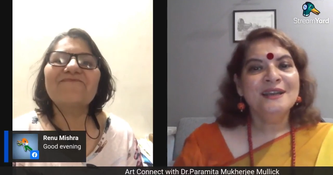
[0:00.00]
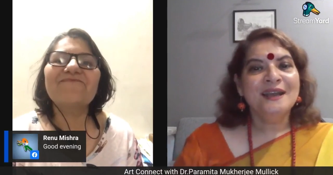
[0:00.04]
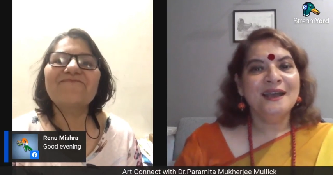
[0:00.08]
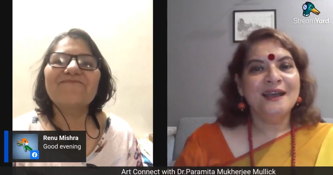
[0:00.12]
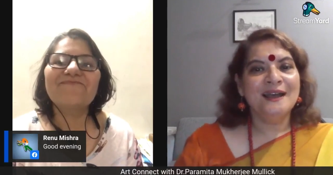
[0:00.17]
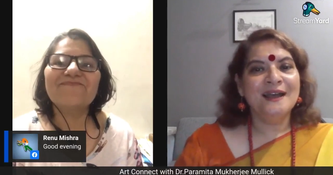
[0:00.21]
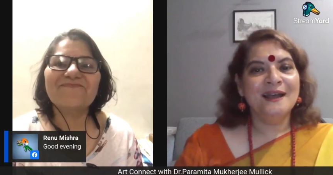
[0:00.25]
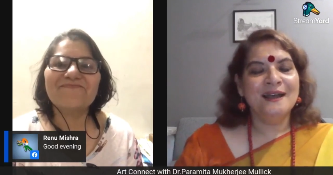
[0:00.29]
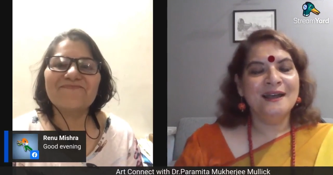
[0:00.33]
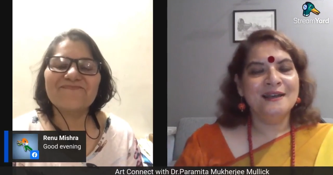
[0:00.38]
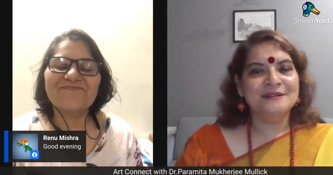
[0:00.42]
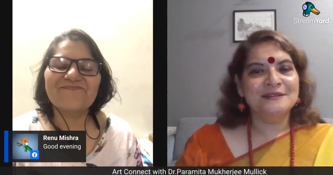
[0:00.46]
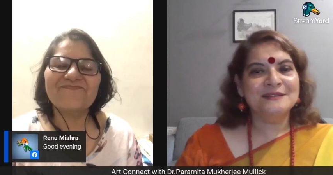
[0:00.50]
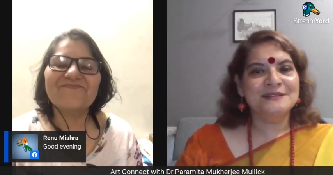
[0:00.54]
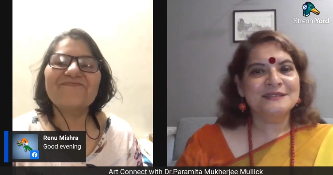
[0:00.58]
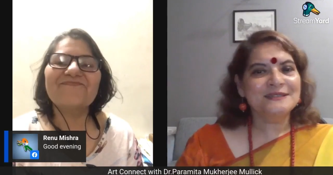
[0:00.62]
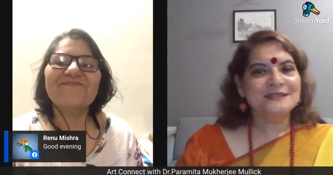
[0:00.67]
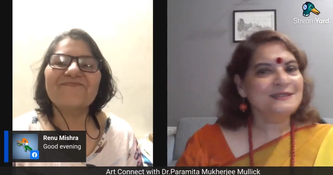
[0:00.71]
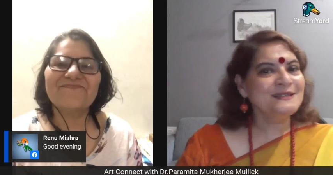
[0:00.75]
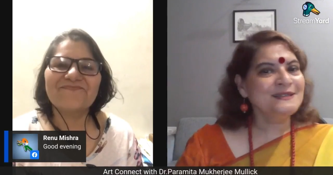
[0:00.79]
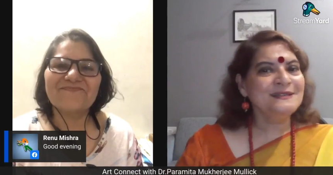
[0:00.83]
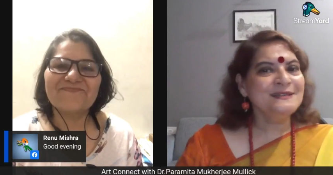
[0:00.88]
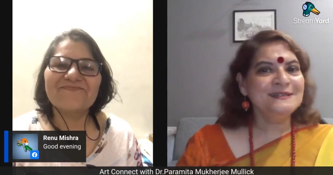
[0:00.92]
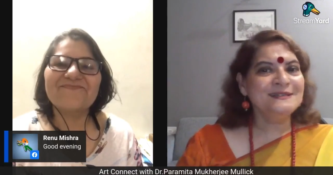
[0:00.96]
Speaker 1: uh,
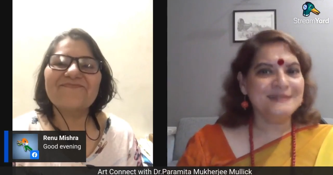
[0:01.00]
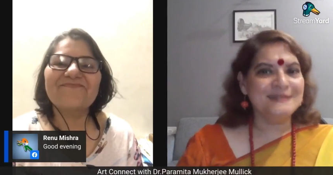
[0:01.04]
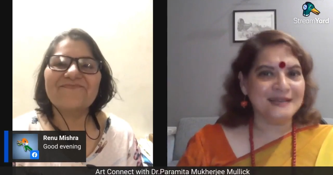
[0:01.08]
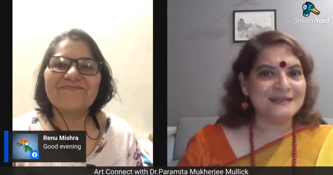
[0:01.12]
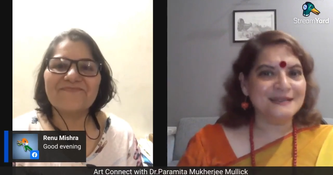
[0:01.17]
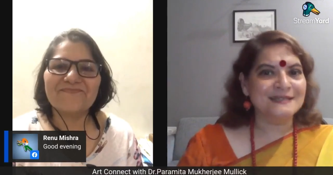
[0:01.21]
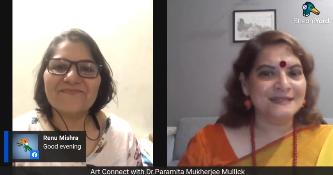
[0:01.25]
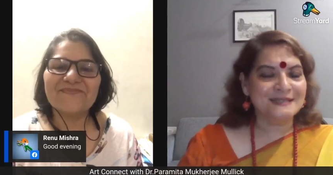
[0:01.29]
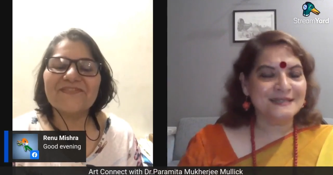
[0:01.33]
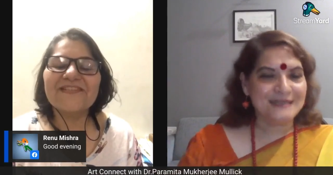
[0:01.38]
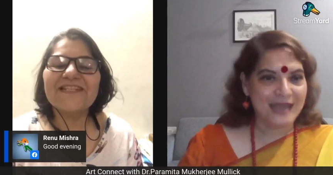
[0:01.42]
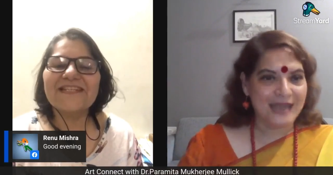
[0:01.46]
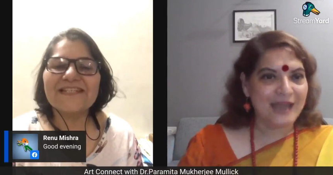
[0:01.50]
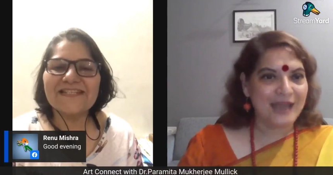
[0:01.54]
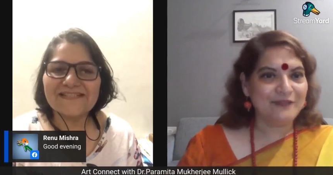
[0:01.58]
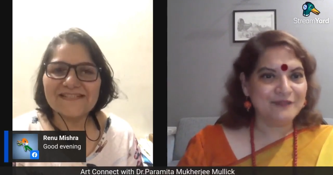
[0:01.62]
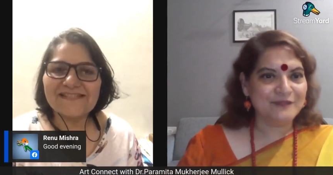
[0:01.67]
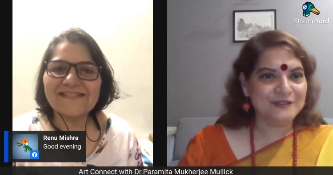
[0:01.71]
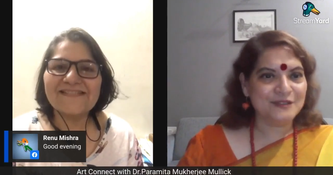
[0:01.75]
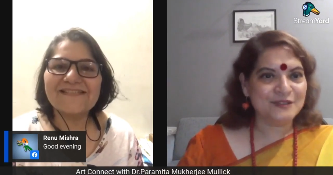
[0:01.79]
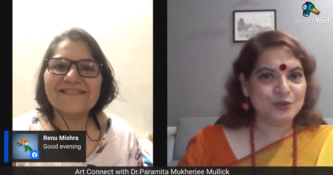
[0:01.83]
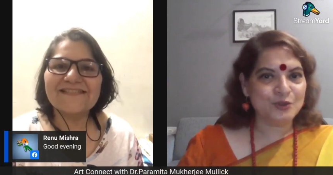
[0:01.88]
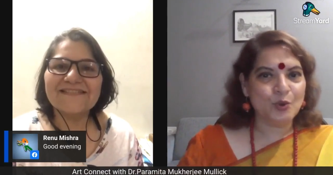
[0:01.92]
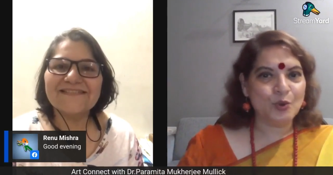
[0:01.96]
still doesn't have
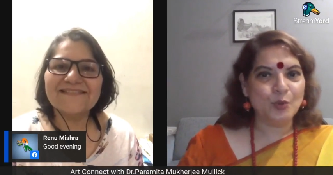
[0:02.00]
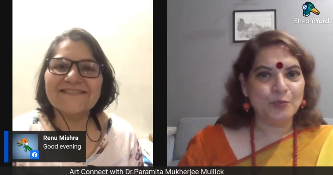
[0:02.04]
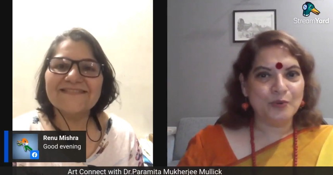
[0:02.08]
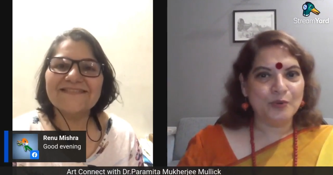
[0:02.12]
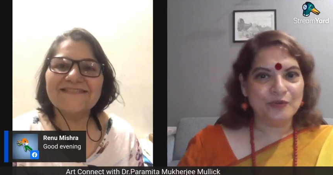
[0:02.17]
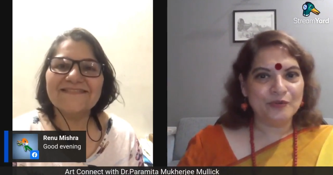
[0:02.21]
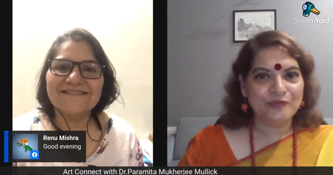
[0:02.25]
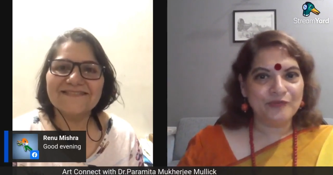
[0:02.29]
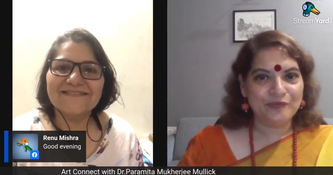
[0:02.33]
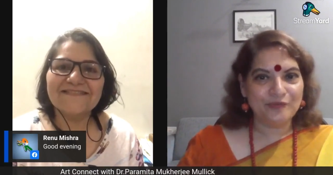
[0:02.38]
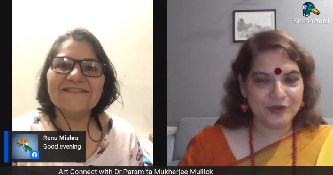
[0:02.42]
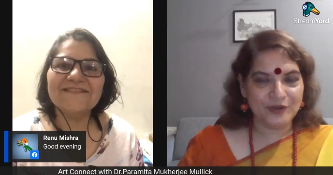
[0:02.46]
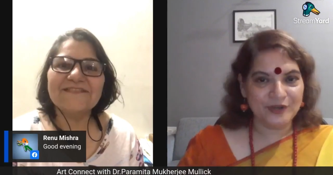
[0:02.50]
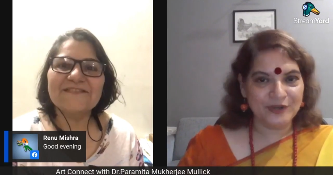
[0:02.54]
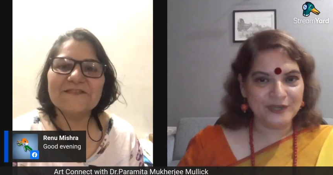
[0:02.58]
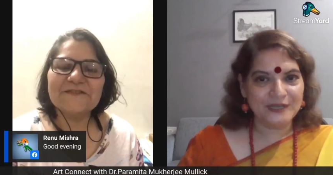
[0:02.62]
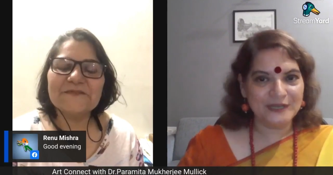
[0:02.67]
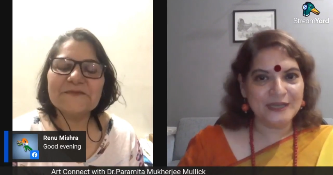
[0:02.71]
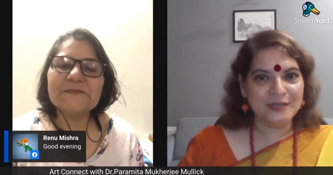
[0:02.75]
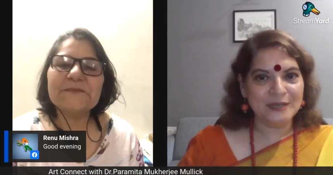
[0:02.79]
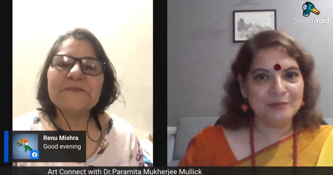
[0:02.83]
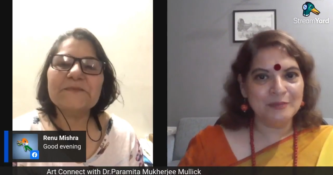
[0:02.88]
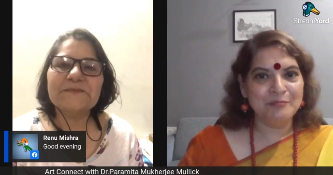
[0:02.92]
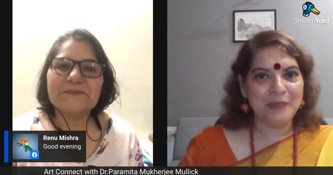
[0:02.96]
a scope of
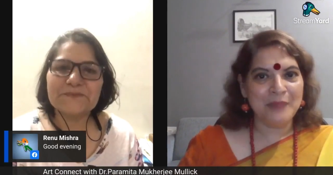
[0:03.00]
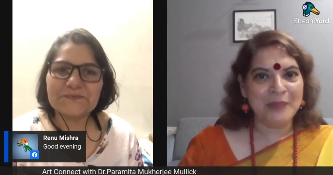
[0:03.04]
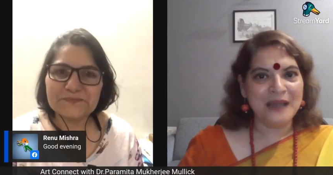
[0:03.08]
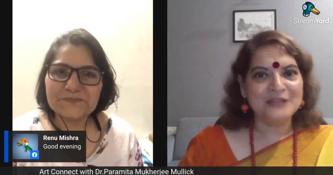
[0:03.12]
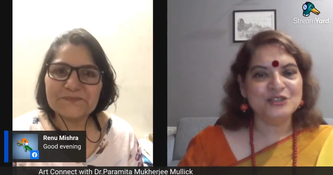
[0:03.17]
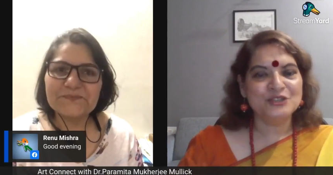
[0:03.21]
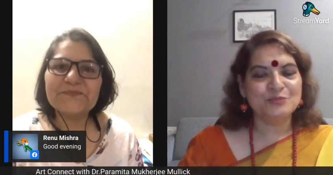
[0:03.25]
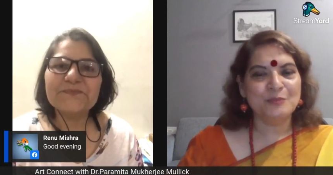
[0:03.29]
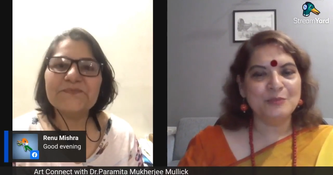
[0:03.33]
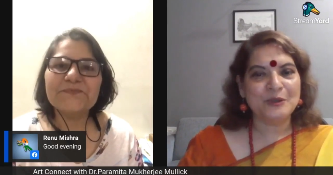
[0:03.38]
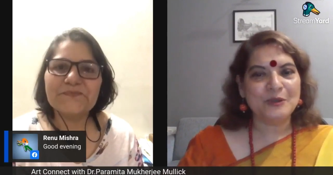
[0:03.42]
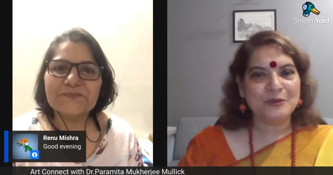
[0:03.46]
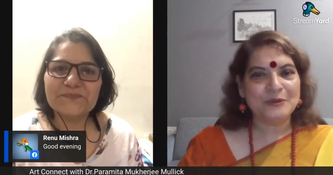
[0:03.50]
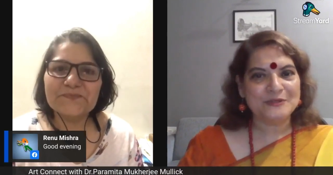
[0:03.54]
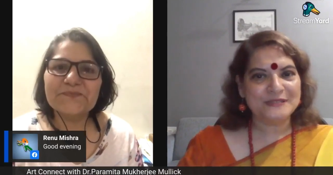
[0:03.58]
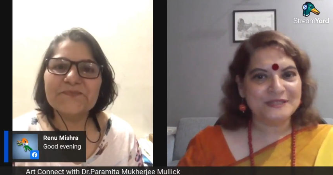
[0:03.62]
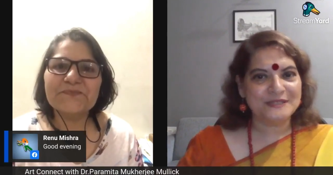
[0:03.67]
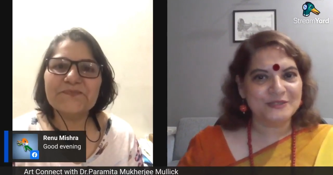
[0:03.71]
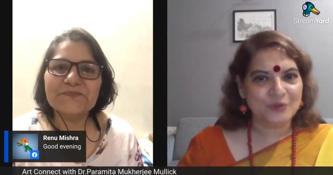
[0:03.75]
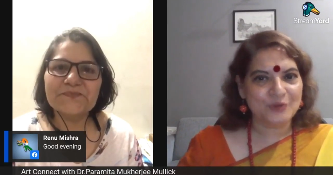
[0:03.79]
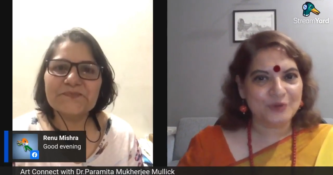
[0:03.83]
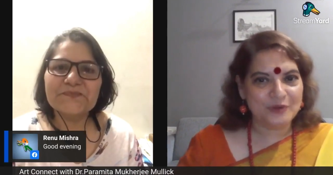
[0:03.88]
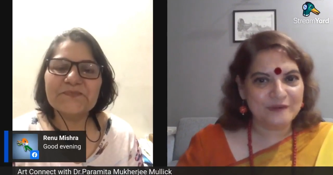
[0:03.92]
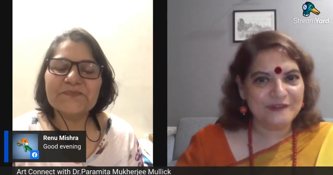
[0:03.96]
earning much because
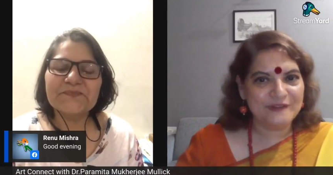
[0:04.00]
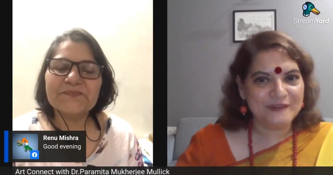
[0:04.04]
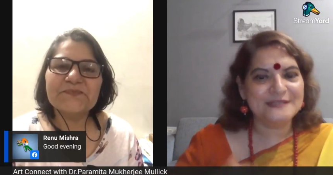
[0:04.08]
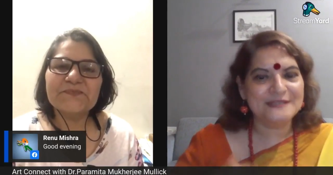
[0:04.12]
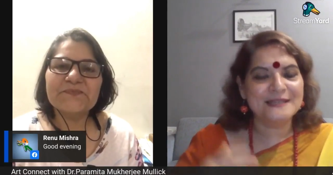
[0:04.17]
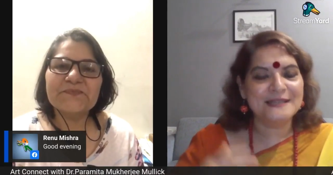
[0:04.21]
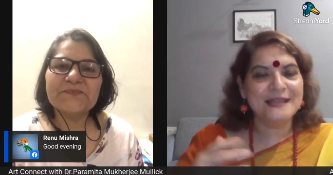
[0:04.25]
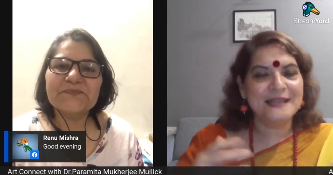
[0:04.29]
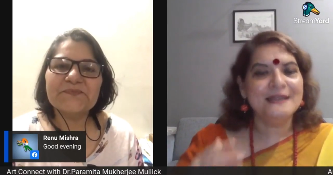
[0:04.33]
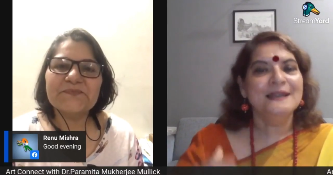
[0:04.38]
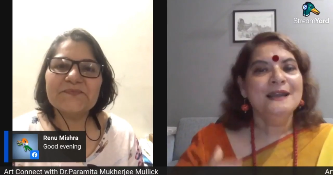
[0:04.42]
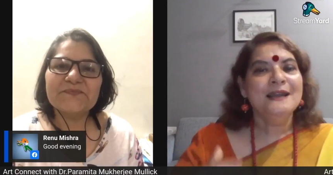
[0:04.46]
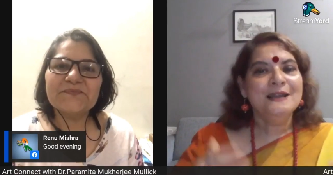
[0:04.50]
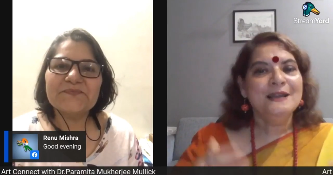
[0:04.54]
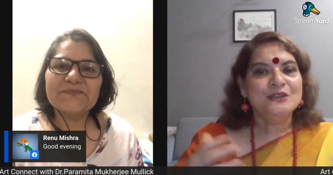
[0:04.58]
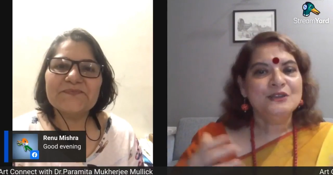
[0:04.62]
it's always like